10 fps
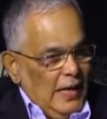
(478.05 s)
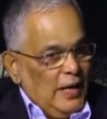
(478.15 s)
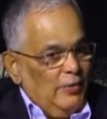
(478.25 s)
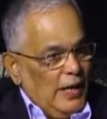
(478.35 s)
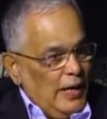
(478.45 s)

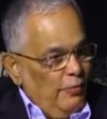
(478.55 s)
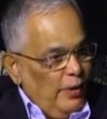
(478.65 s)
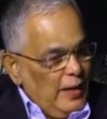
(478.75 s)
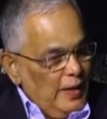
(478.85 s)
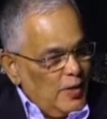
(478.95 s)
And when I
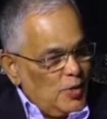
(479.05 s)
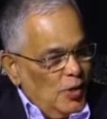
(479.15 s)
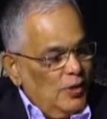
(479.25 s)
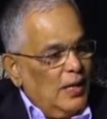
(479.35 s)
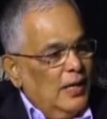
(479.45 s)
went and
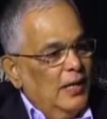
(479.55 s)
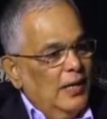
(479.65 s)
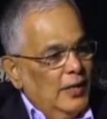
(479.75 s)
saw the girl